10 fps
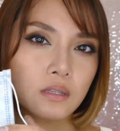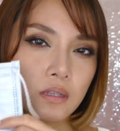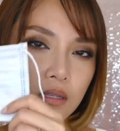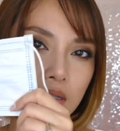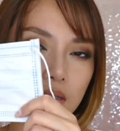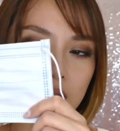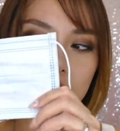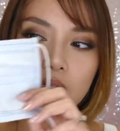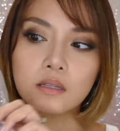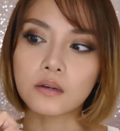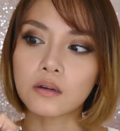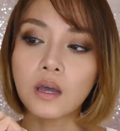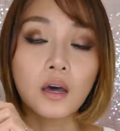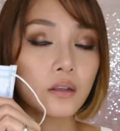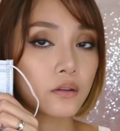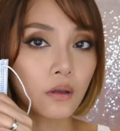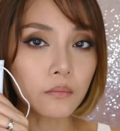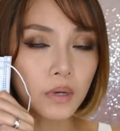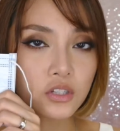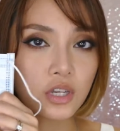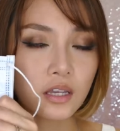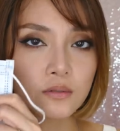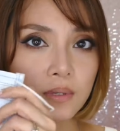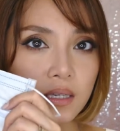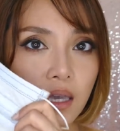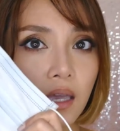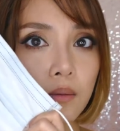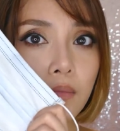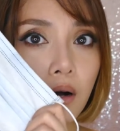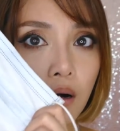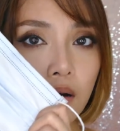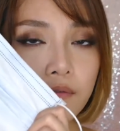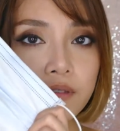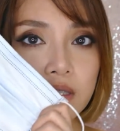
than the concealer, not much actually came off,